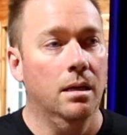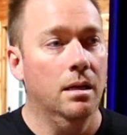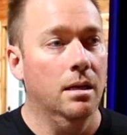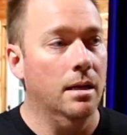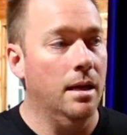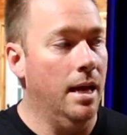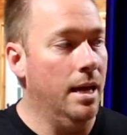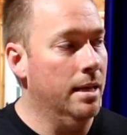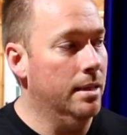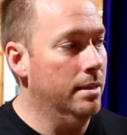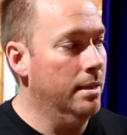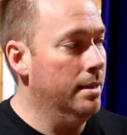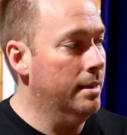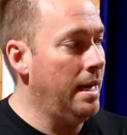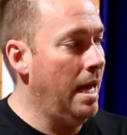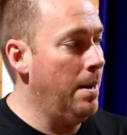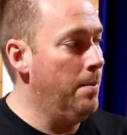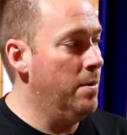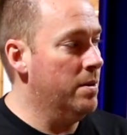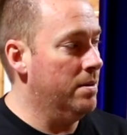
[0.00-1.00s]
And it
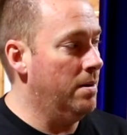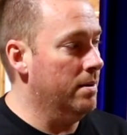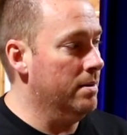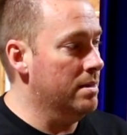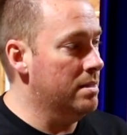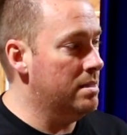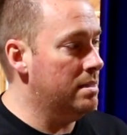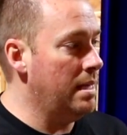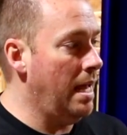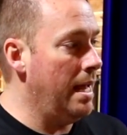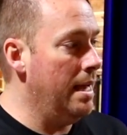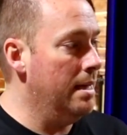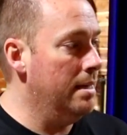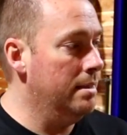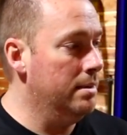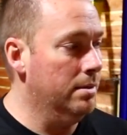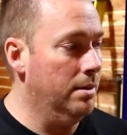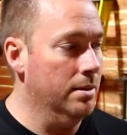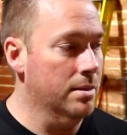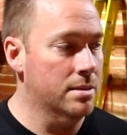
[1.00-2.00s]
came with all the
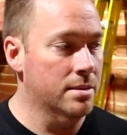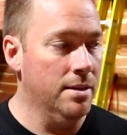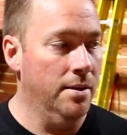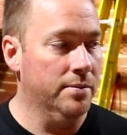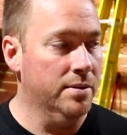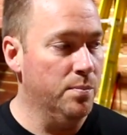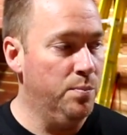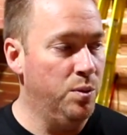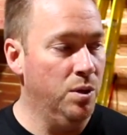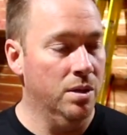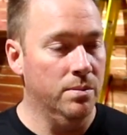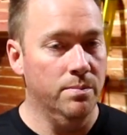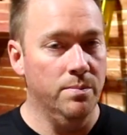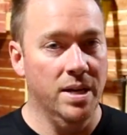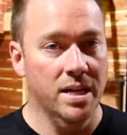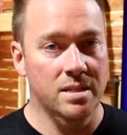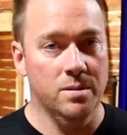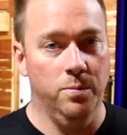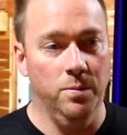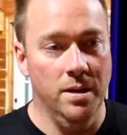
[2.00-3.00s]
sand and all the stuff to put
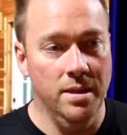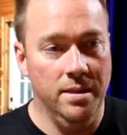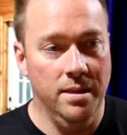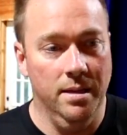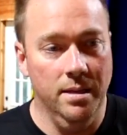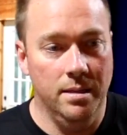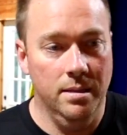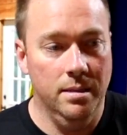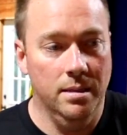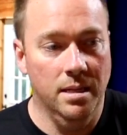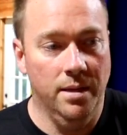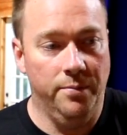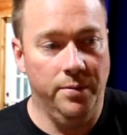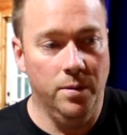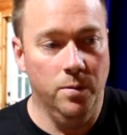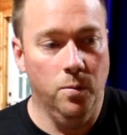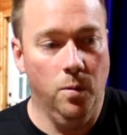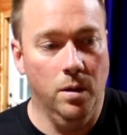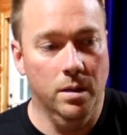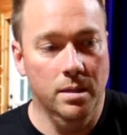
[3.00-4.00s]
mixed with it if
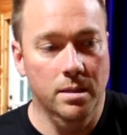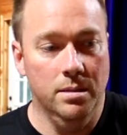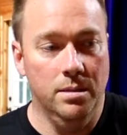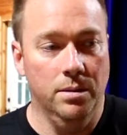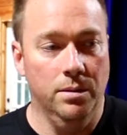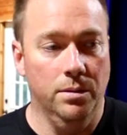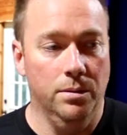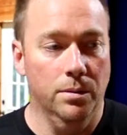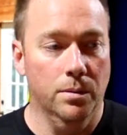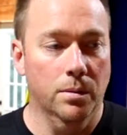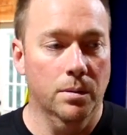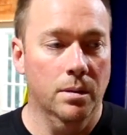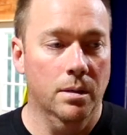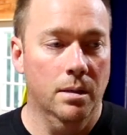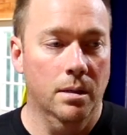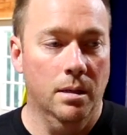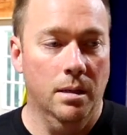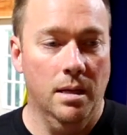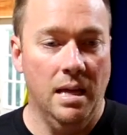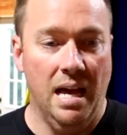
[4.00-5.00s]
you wanted to
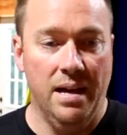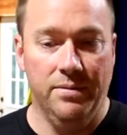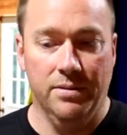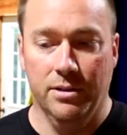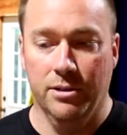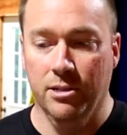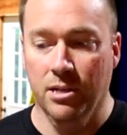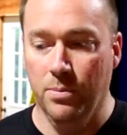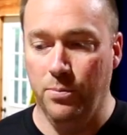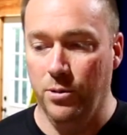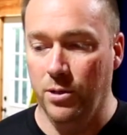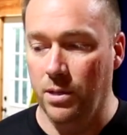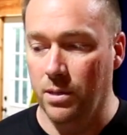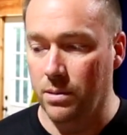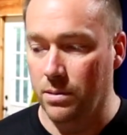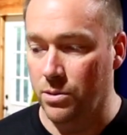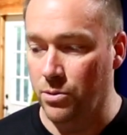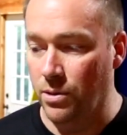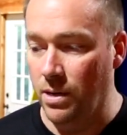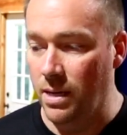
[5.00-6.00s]
have a
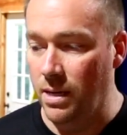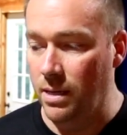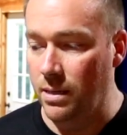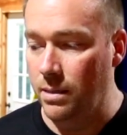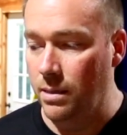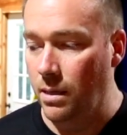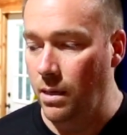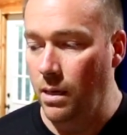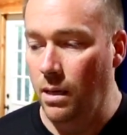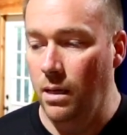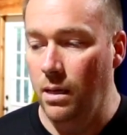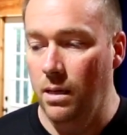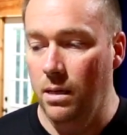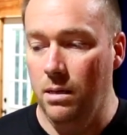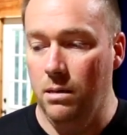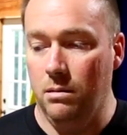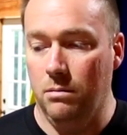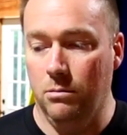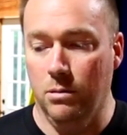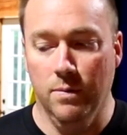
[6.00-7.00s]
gripperier tread.
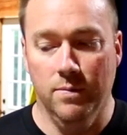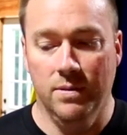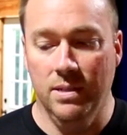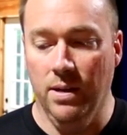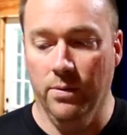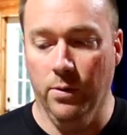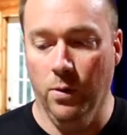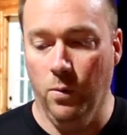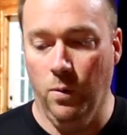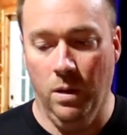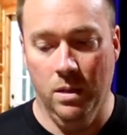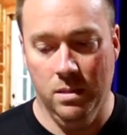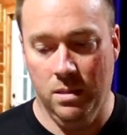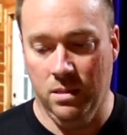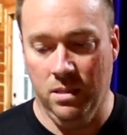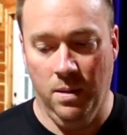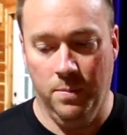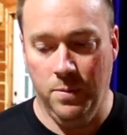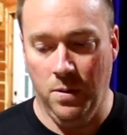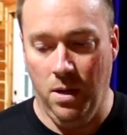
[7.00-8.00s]
We've never once
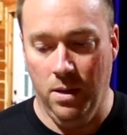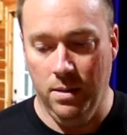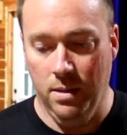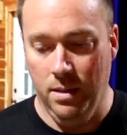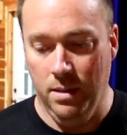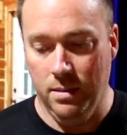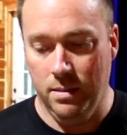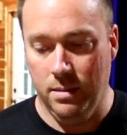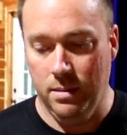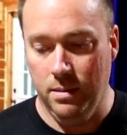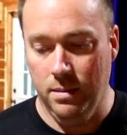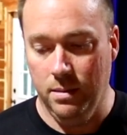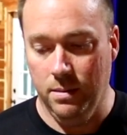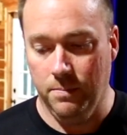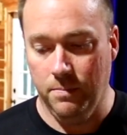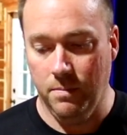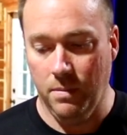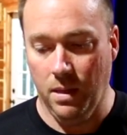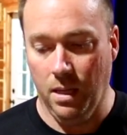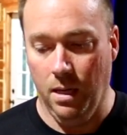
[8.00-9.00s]
slipped on this.
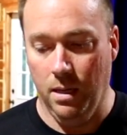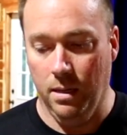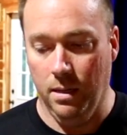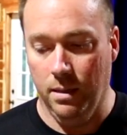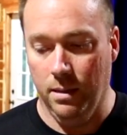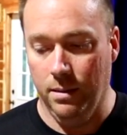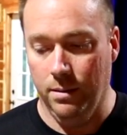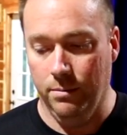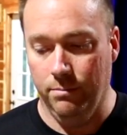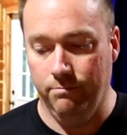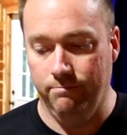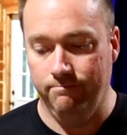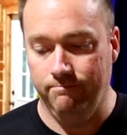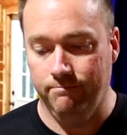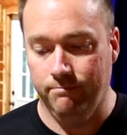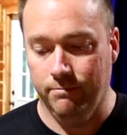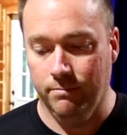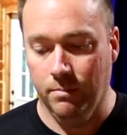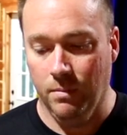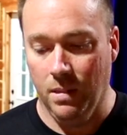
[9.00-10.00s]

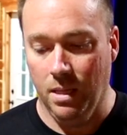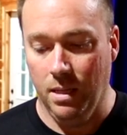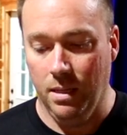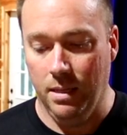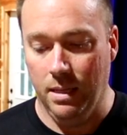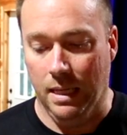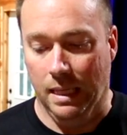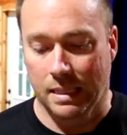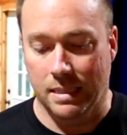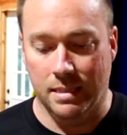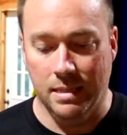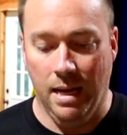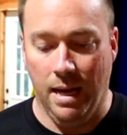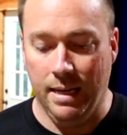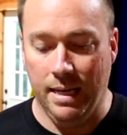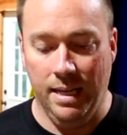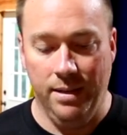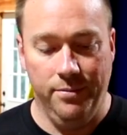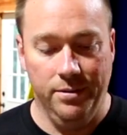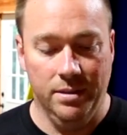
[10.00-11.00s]
It's
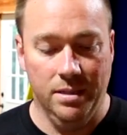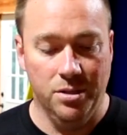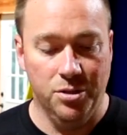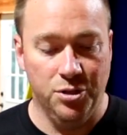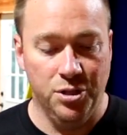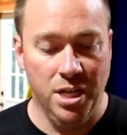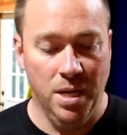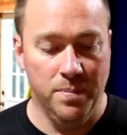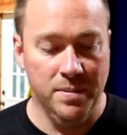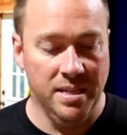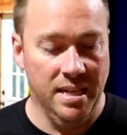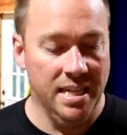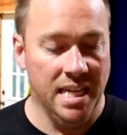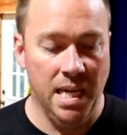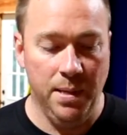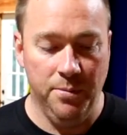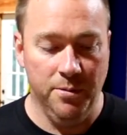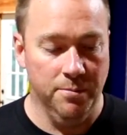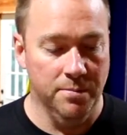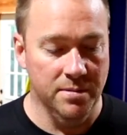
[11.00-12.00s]
not even the chips that
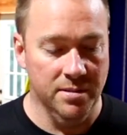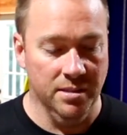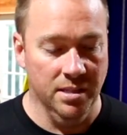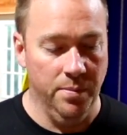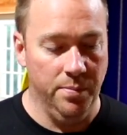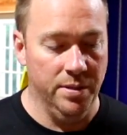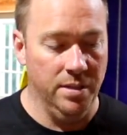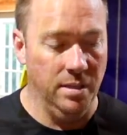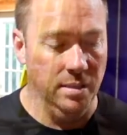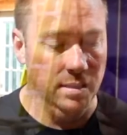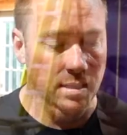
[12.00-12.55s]
keep you from slipping on